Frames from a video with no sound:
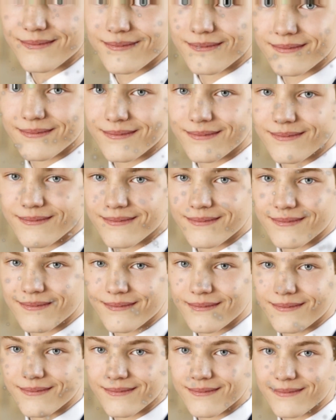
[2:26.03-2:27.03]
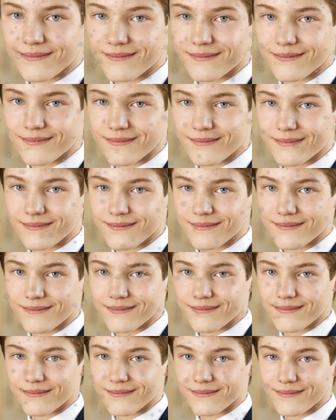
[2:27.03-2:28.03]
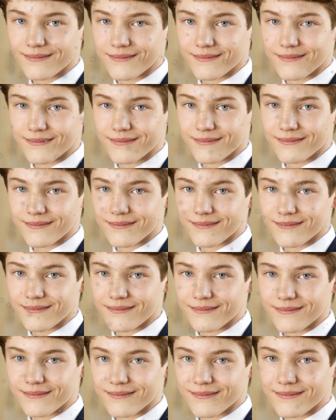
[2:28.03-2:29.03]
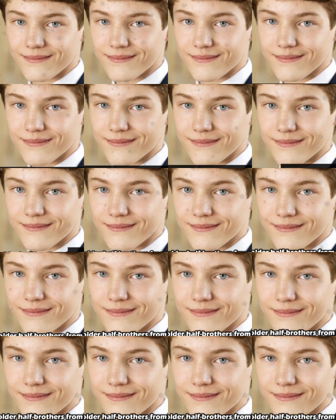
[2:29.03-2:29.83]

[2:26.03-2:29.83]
No one is speaking in this clip.